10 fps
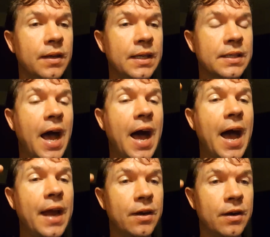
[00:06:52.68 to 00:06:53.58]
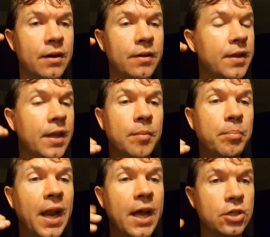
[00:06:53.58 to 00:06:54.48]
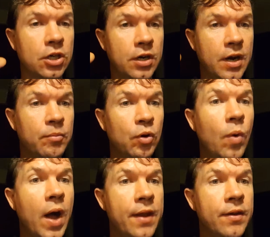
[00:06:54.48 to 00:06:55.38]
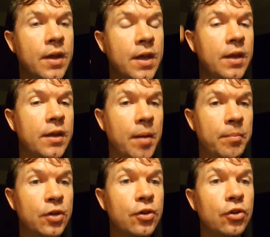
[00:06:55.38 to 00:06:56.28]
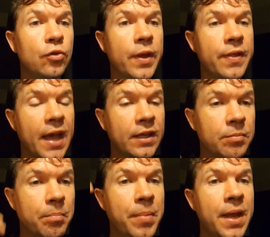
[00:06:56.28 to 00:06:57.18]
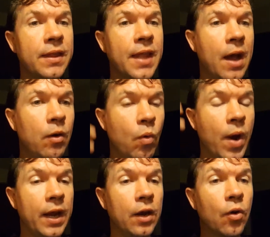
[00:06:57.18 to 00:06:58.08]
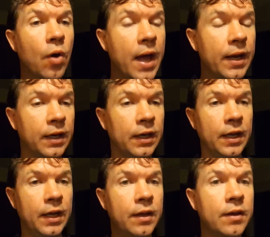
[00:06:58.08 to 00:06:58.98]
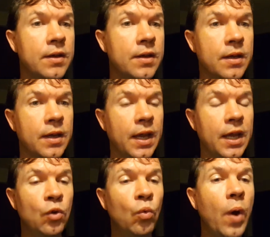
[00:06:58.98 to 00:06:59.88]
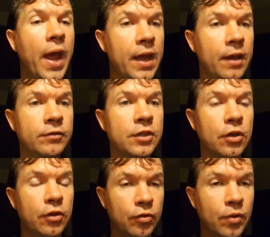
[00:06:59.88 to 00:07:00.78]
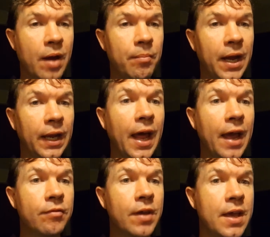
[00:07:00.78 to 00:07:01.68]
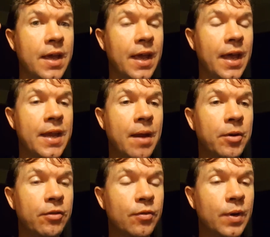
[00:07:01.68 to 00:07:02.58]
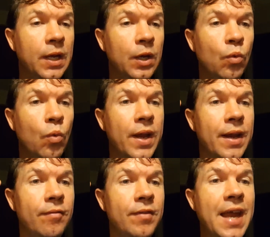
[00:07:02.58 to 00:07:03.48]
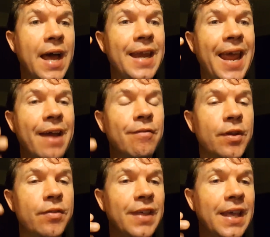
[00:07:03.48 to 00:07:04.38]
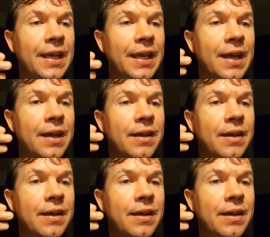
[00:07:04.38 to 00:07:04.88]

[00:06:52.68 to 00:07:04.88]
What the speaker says: is higher than the pleasure, number one. Number two, when that's been that way chronically in waves throughout my life. And number three, when I've done everything